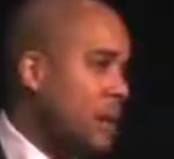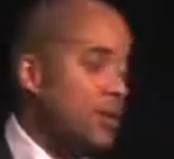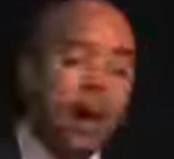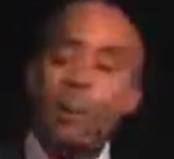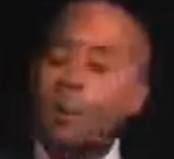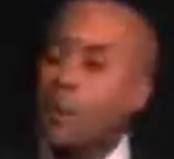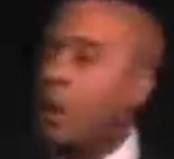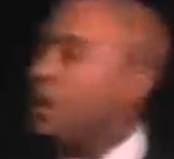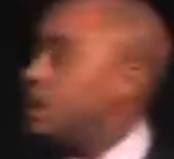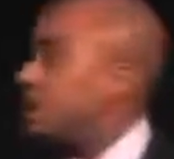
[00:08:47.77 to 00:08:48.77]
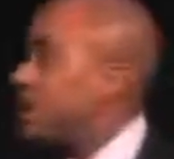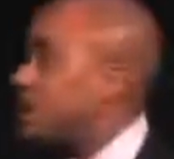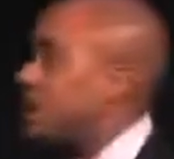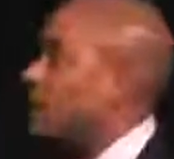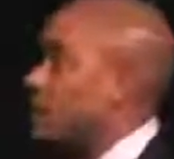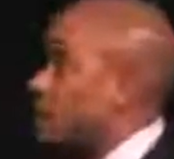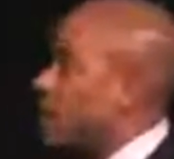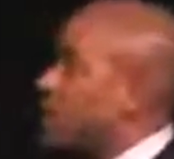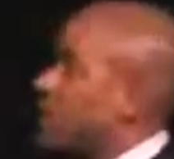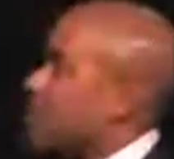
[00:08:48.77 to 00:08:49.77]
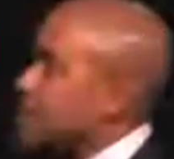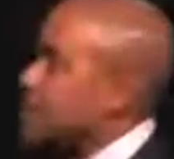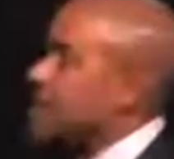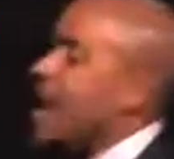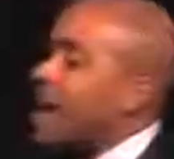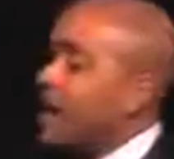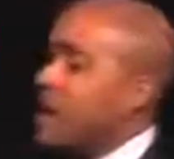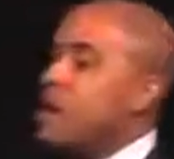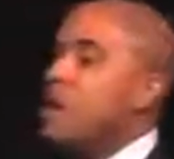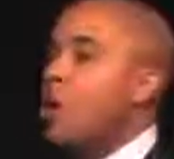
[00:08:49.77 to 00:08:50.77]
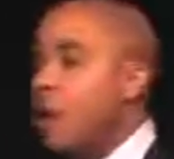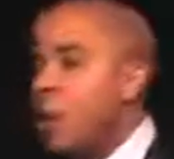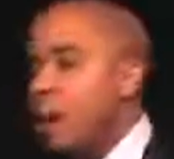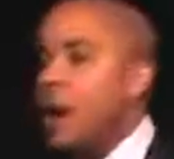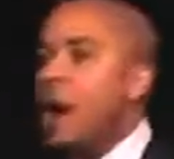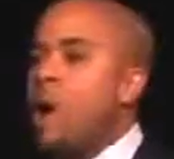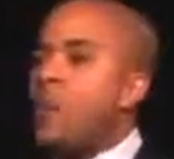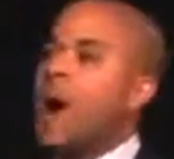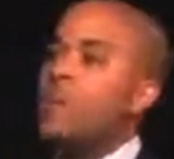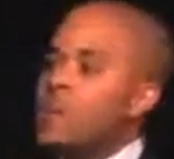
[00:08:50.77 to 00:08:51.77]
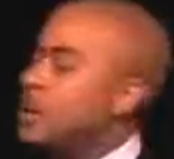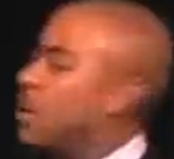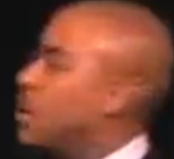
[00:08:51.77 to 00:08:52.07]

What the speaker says: So I want to go into detail and share with you exactly who we are, why we do